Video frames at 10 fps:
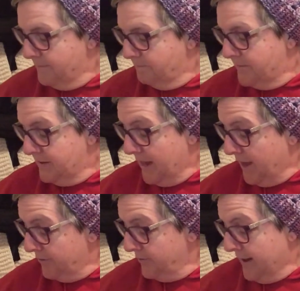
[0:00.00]
The
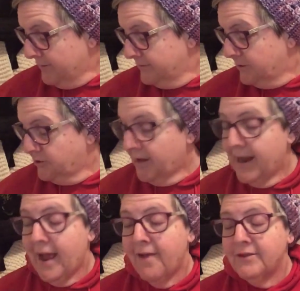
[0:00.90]
other acquisition I
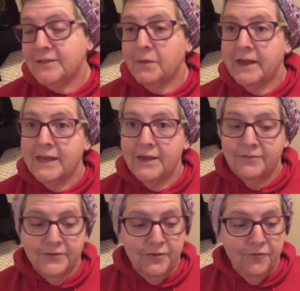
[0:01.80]
have is my
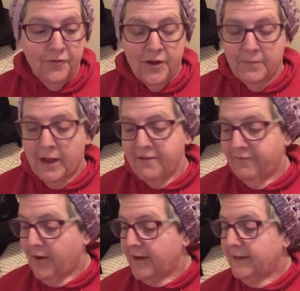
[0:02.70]
gift from, I
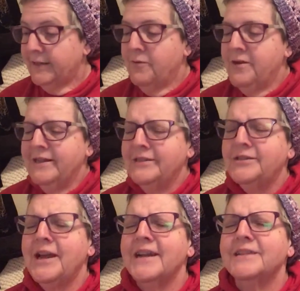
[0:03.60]
finally went and
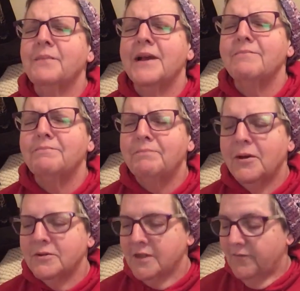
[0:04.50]
checked my
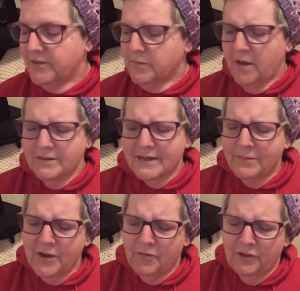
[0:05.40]
post office box. I'm
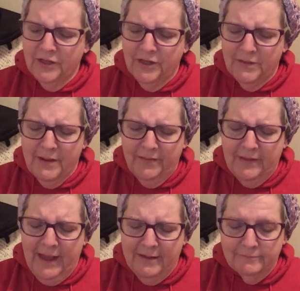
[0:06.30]
not really good about
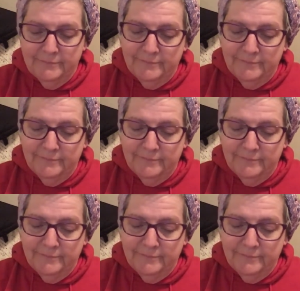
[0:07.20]
that.